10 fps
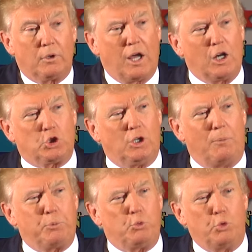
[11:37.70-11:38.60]
Donald
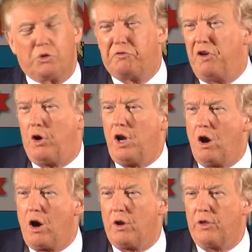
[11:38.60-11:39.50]
Trump was very
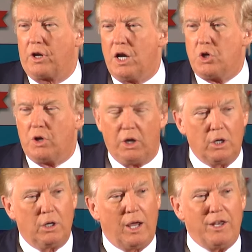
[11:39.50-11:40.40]
hard on the country,
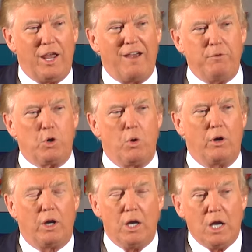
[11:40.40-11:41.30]
and they have me
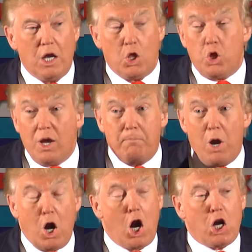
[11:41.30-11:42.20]
quoted The
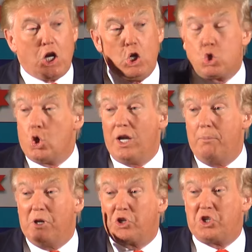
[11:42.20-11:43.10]
American
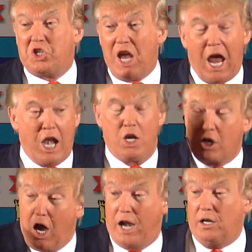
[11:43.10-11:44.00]
dream is dead.
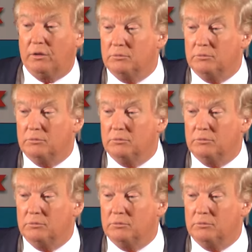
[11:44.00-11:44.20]
Cut.